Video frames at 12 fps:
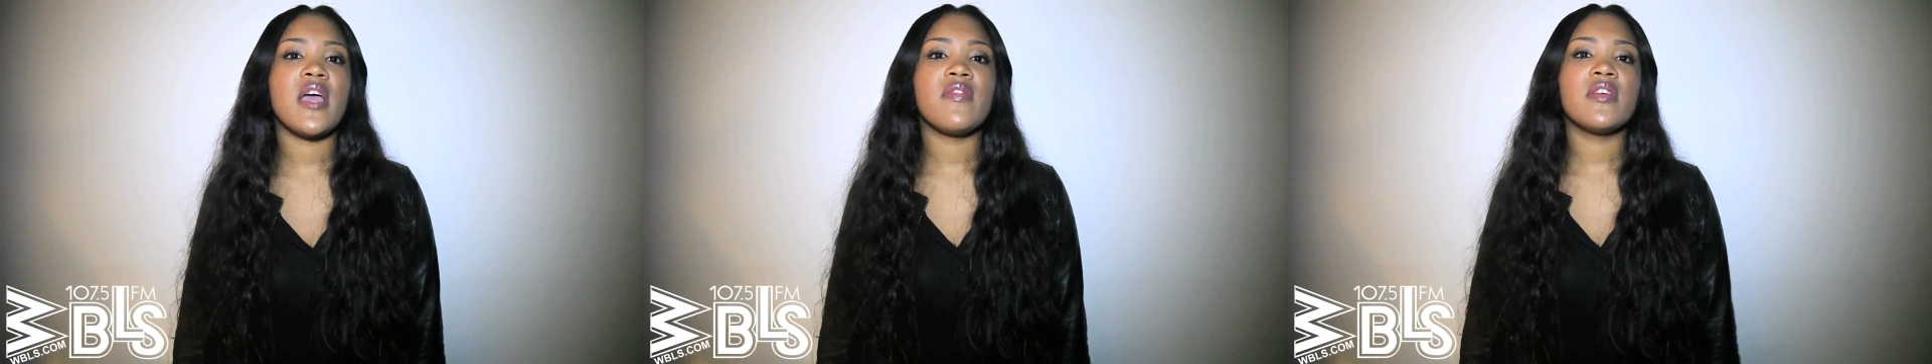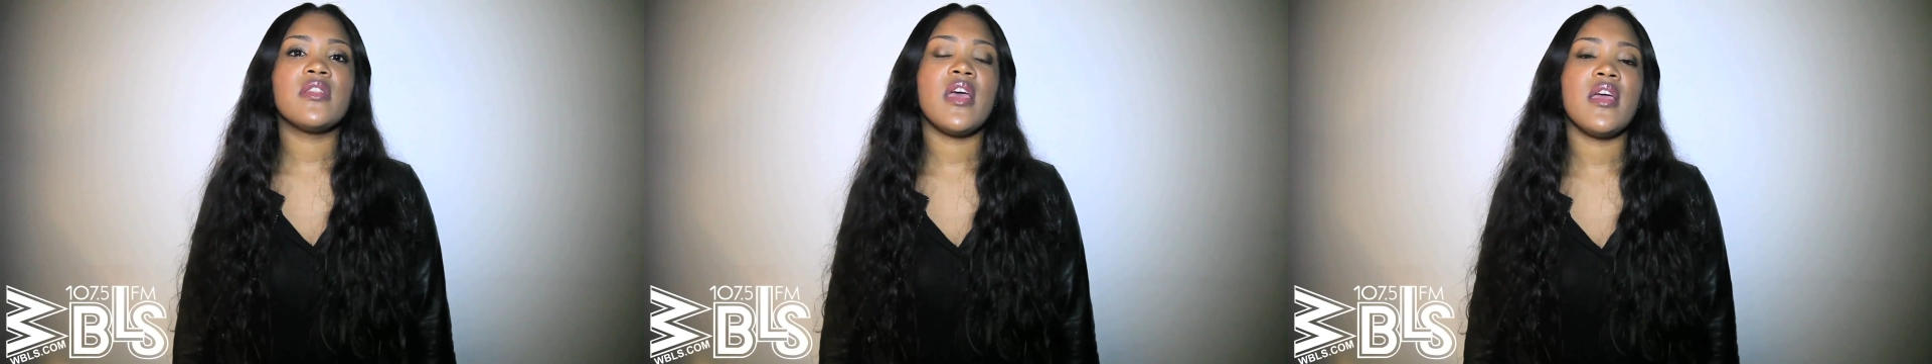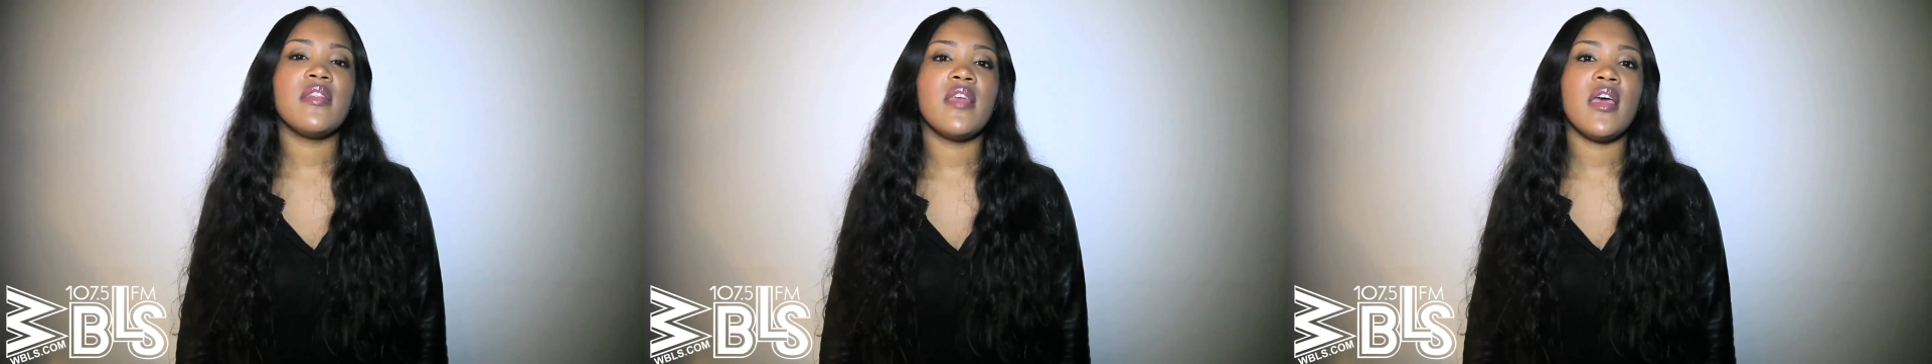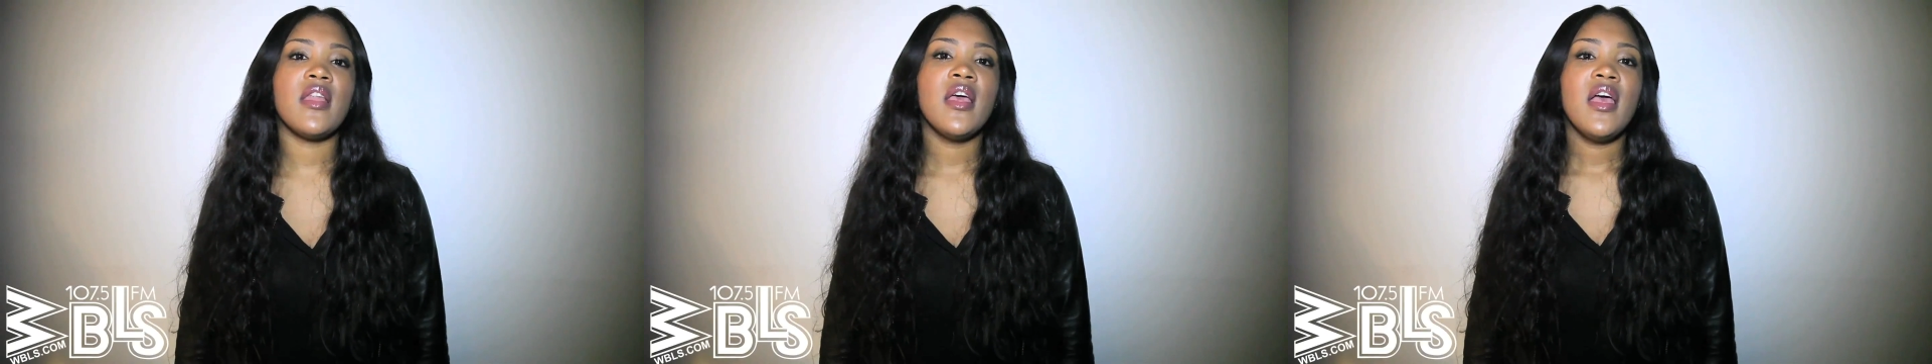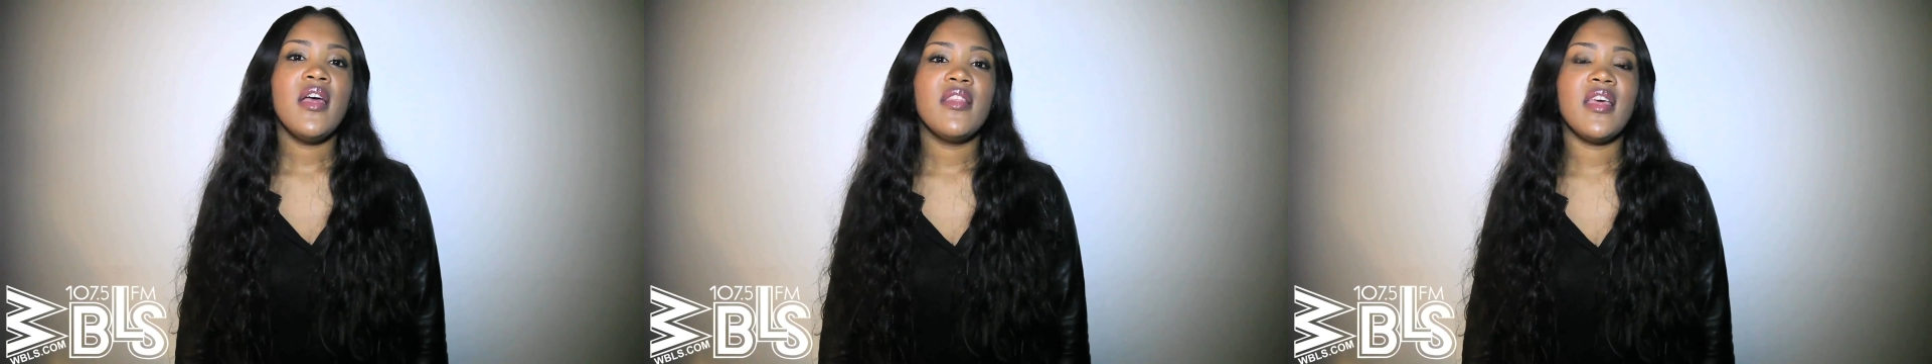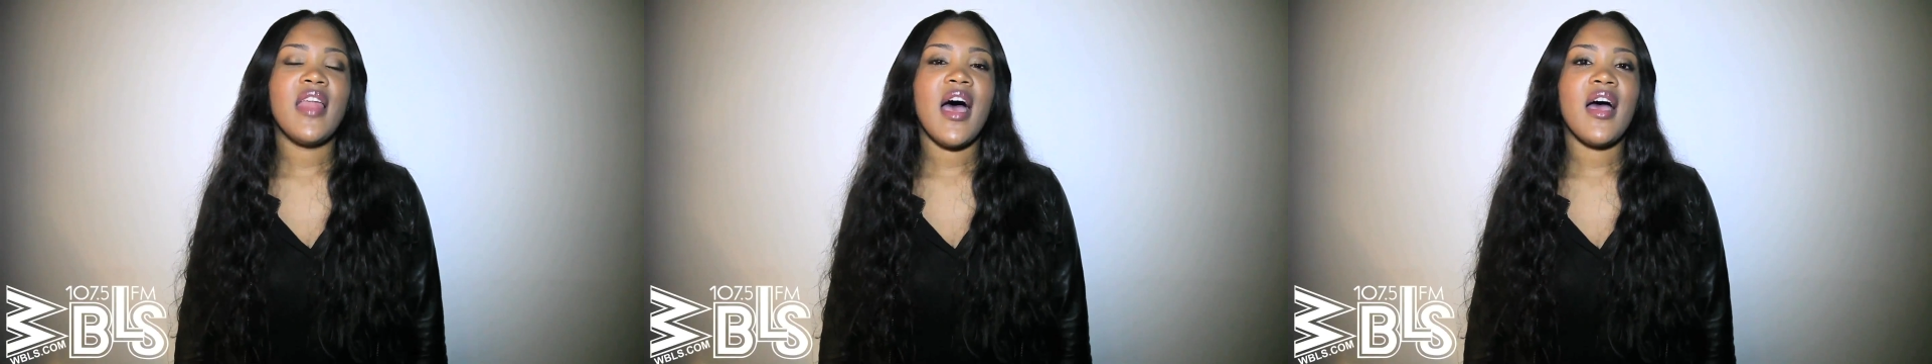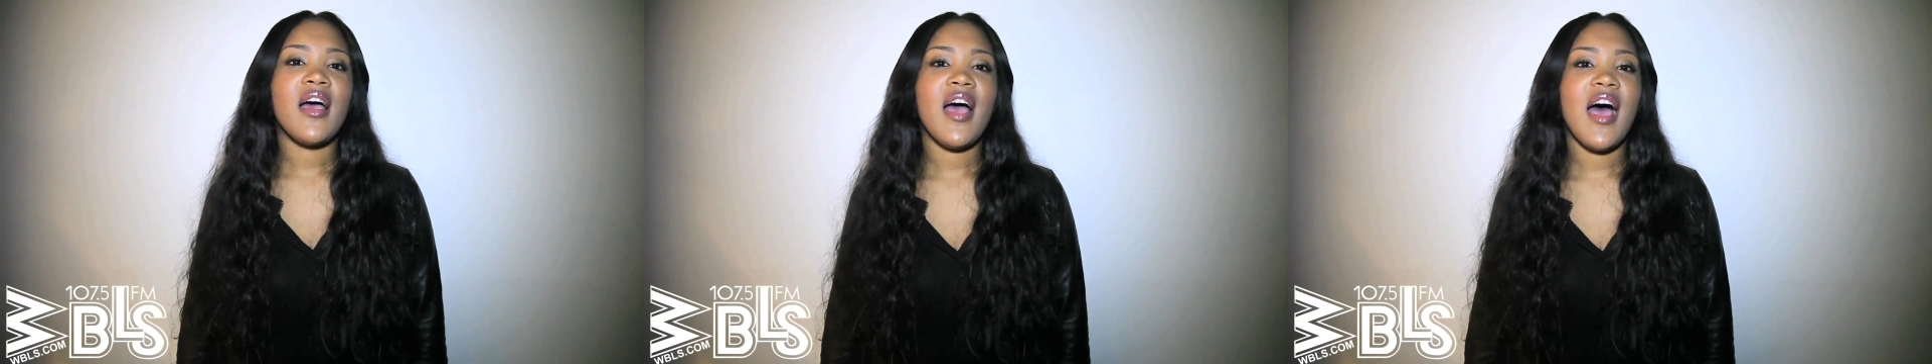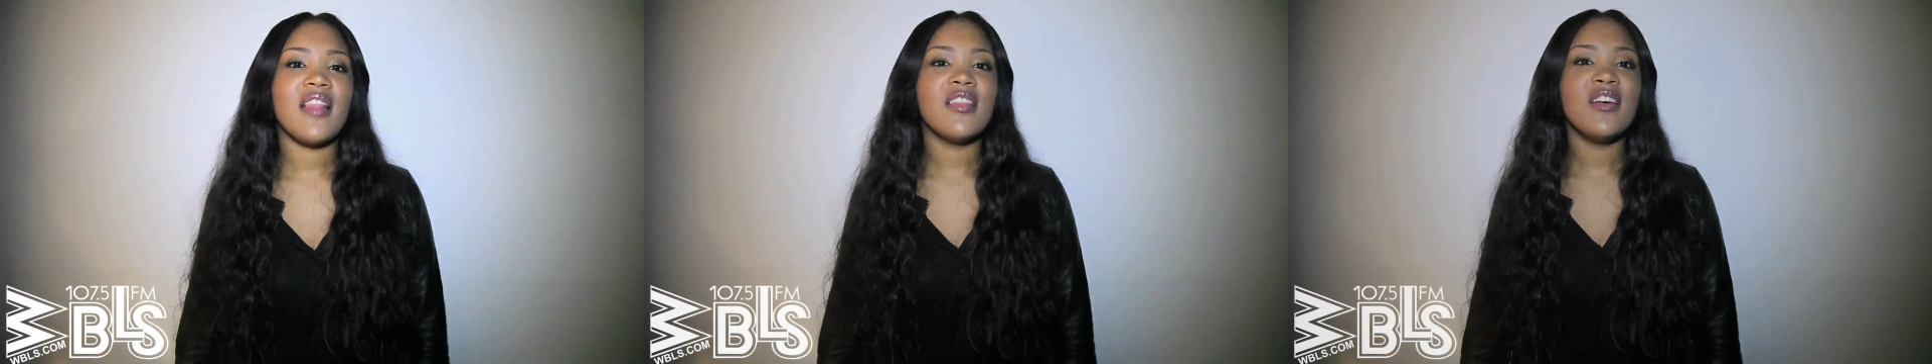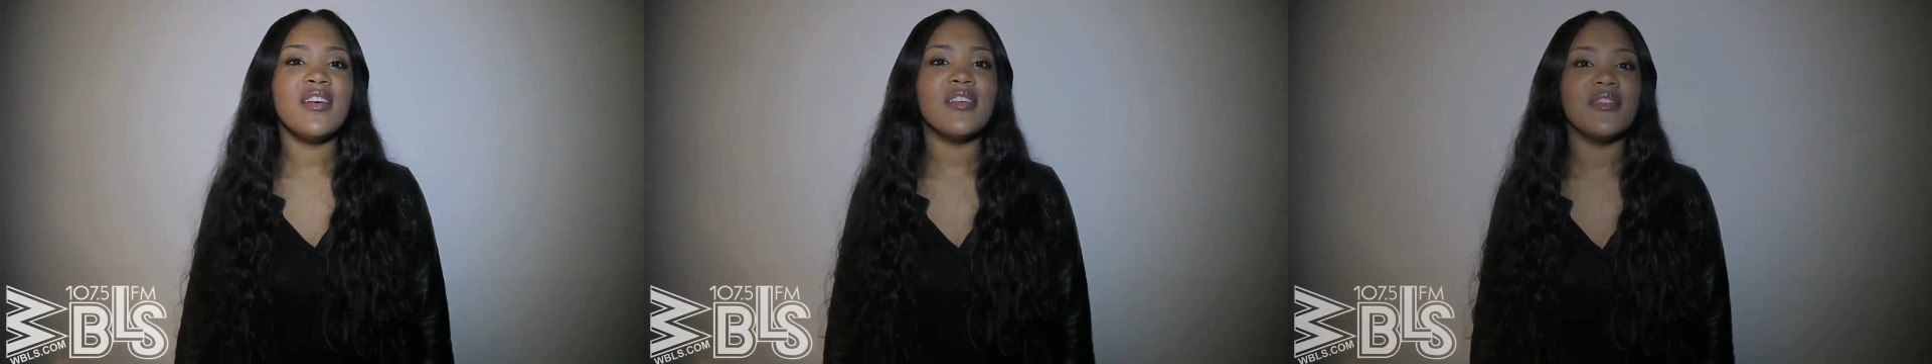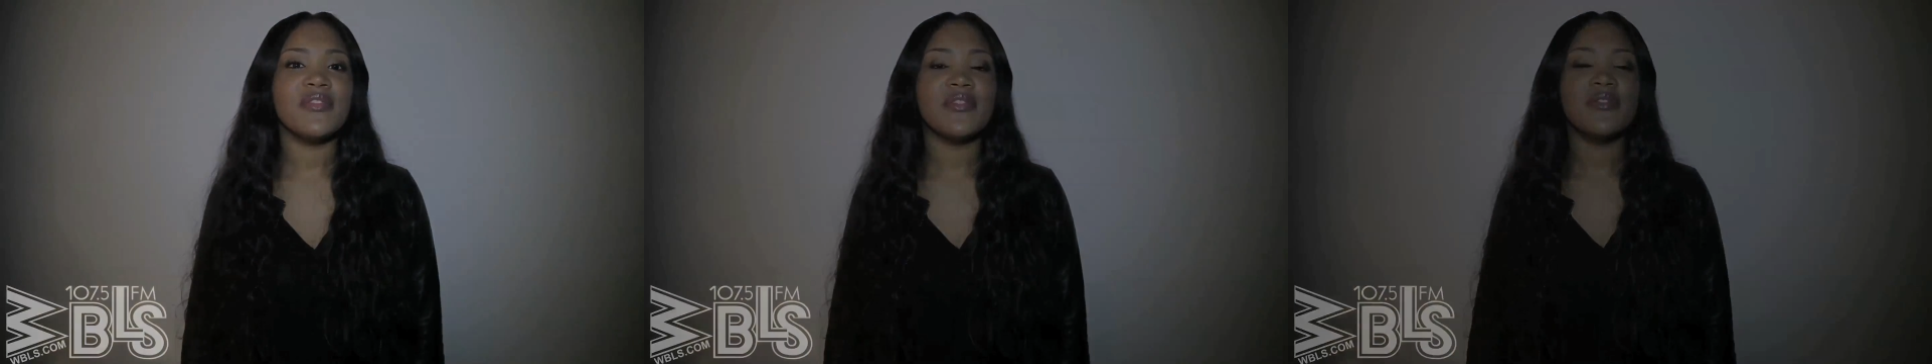everything that, that I, I love.